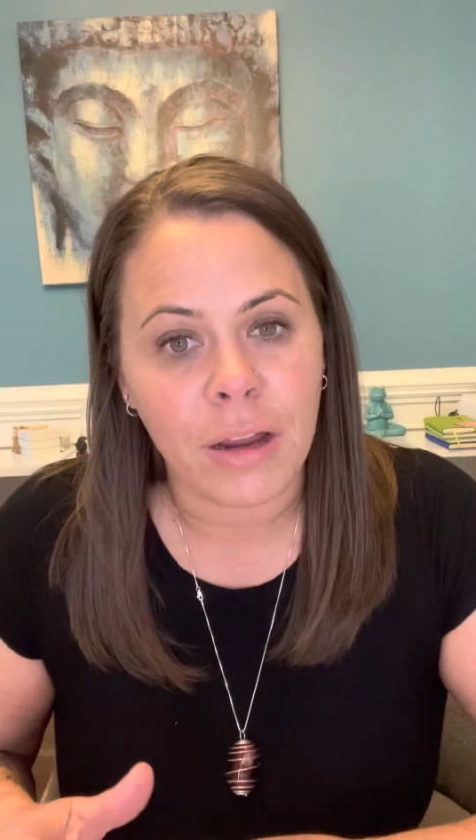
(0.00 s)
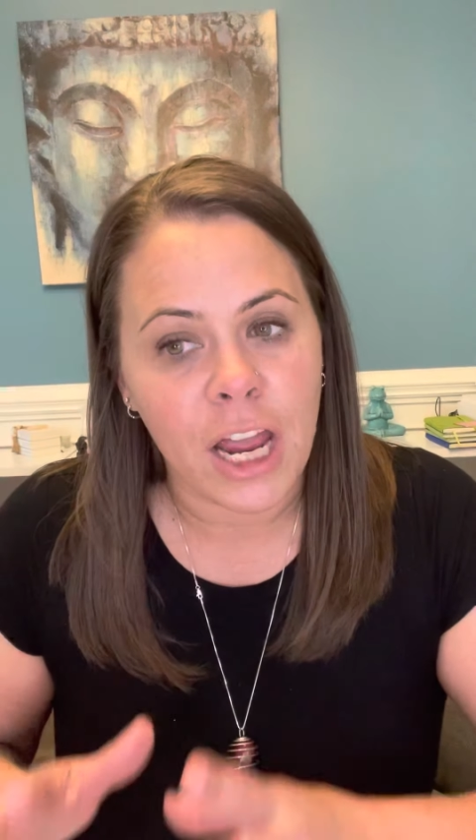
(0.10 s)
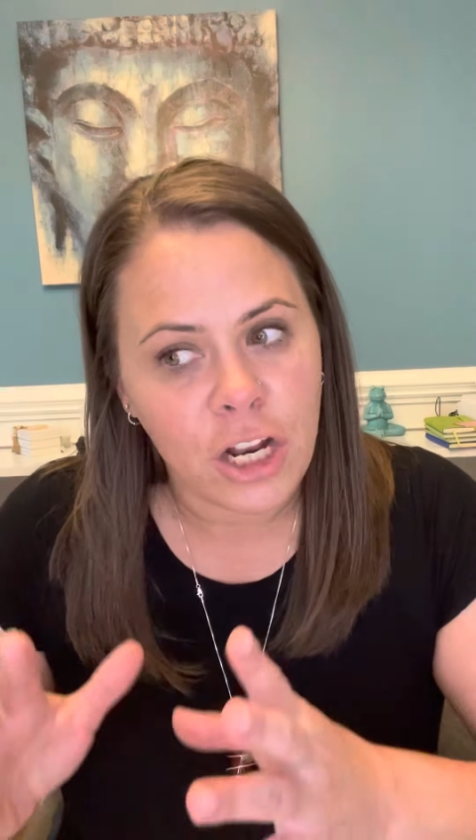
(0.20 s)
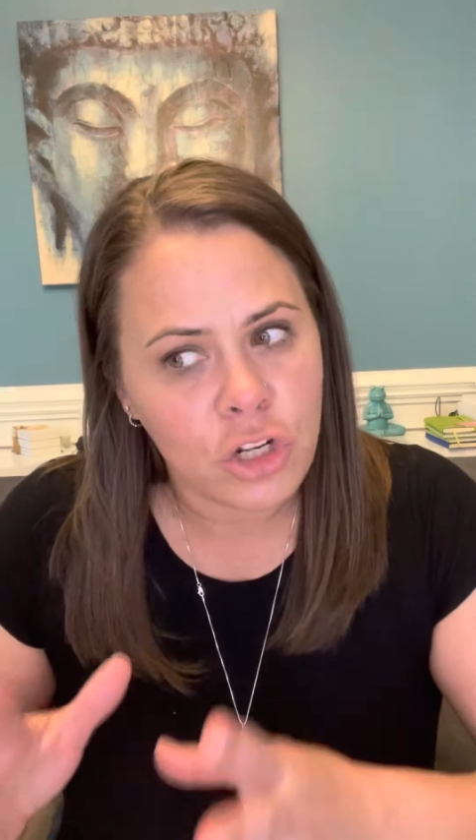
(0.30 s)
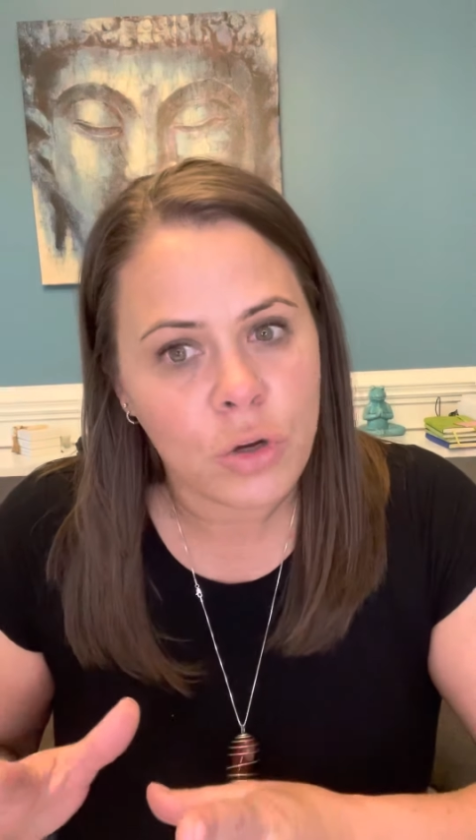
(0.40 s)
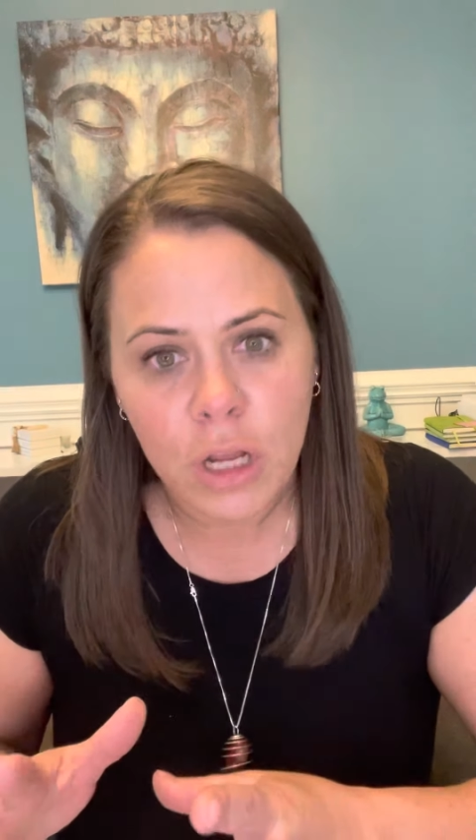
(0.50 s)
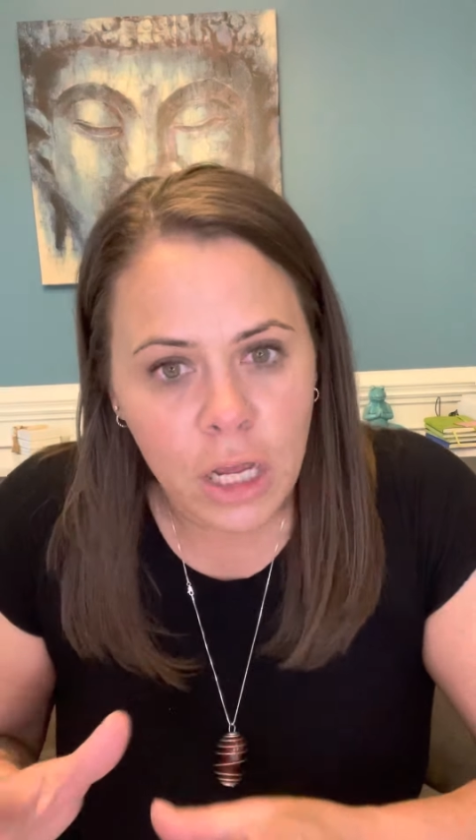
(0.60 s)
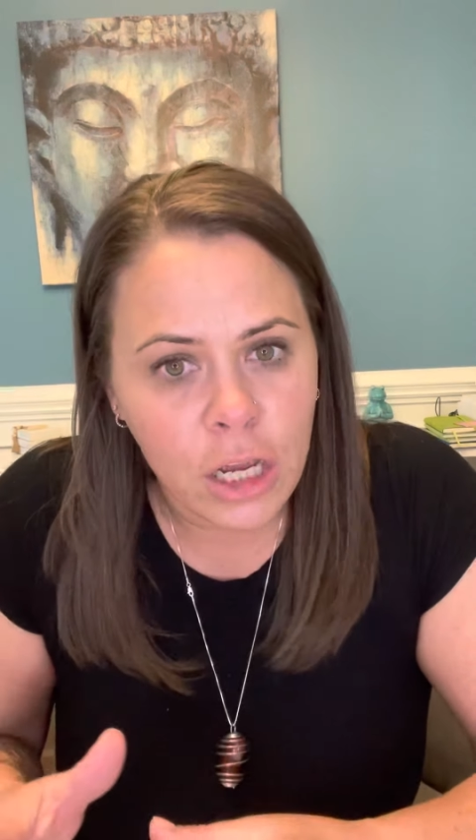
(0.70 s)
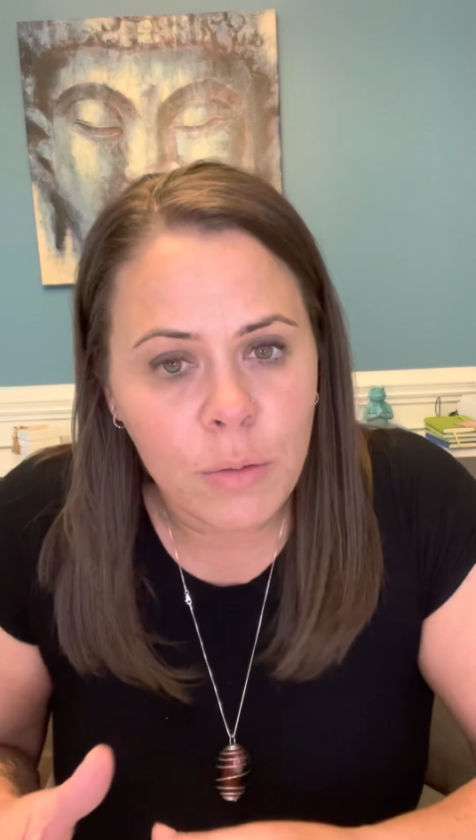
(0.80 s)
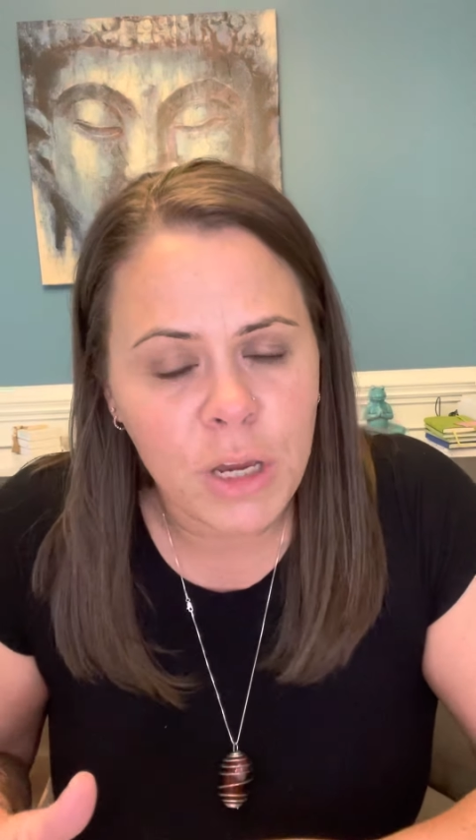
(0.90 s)
And
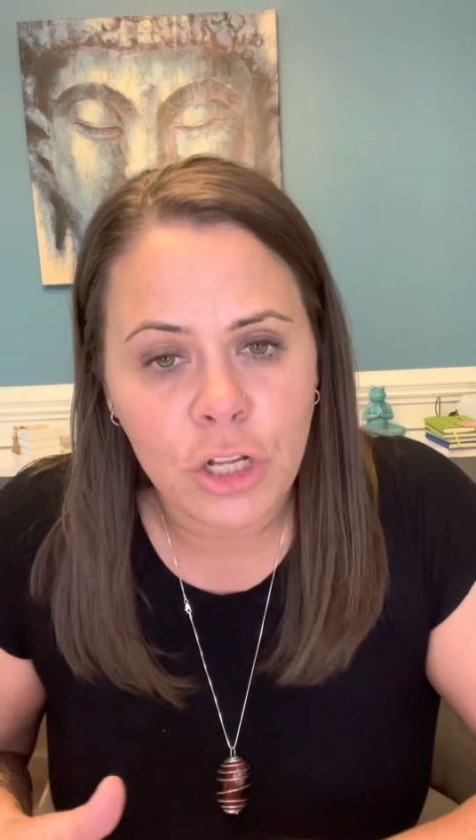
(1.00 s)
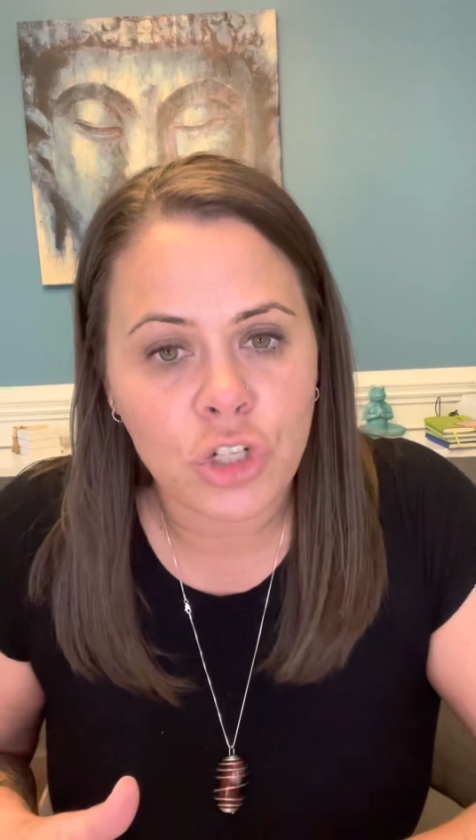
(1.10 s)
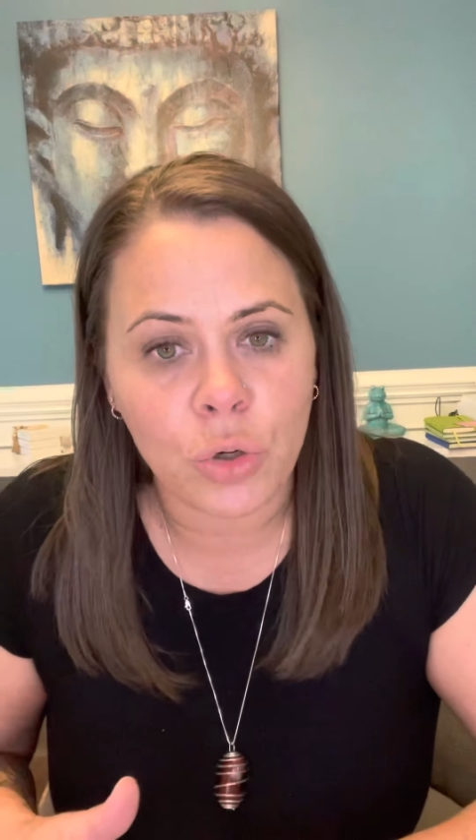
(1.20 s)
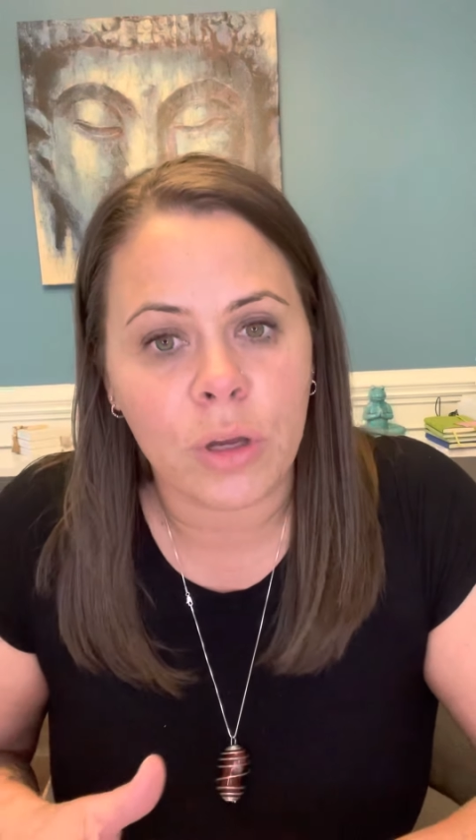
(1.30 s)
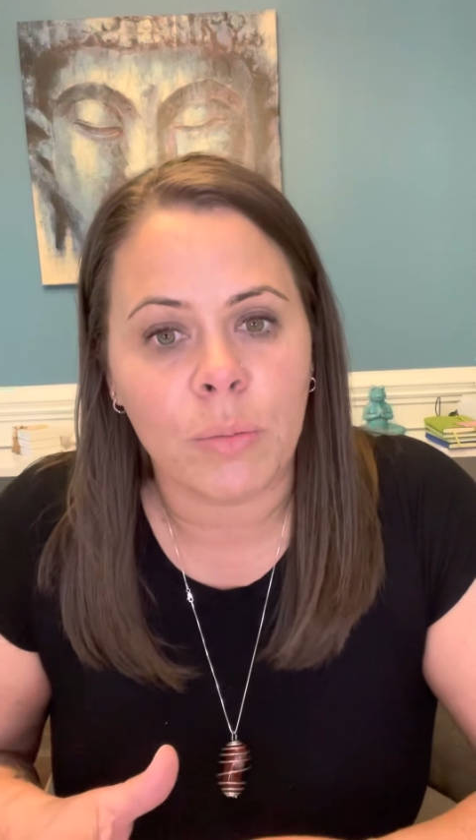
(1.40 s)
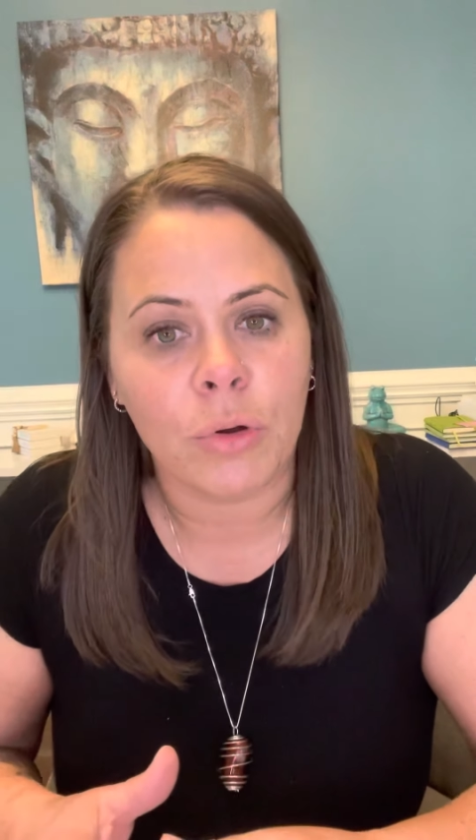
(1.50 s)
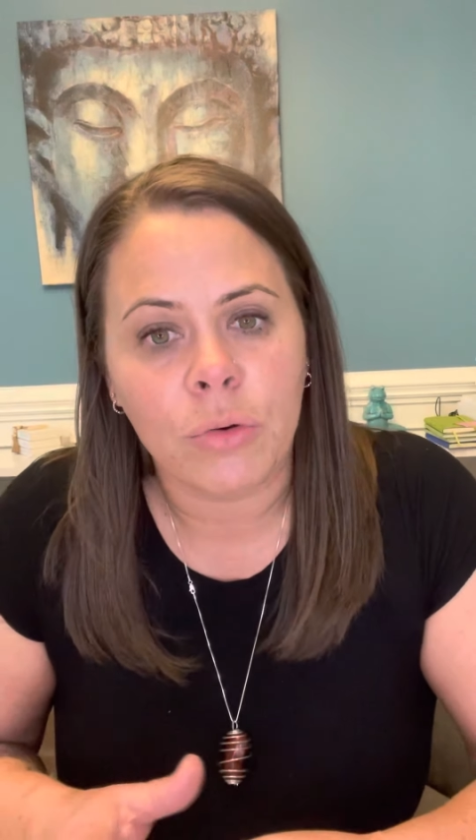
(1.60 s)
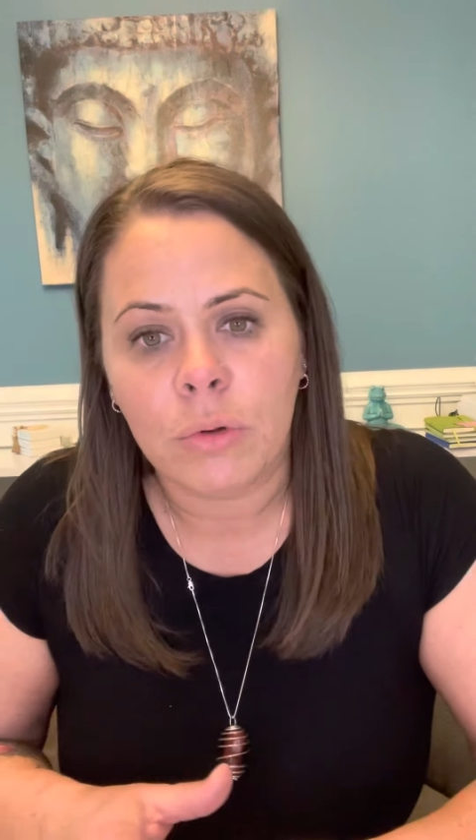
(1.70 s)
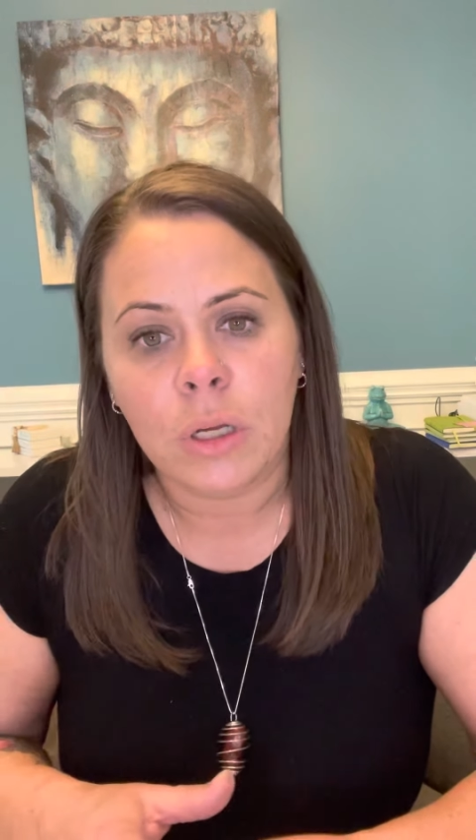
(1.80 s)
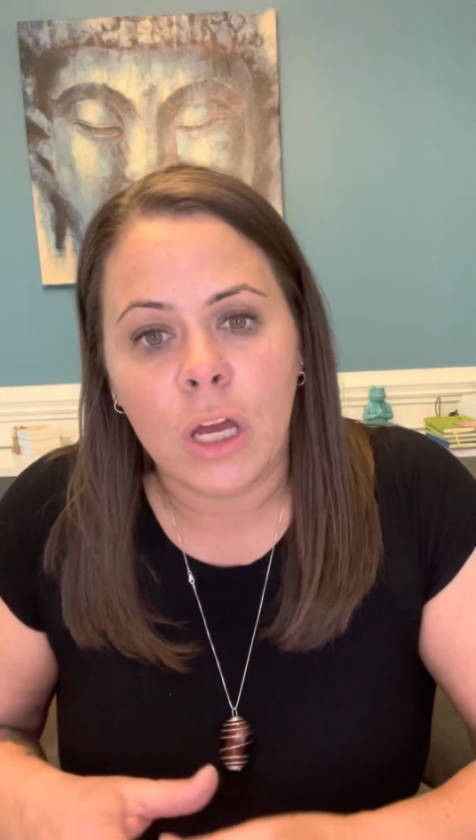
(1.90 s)
it can be enjoyable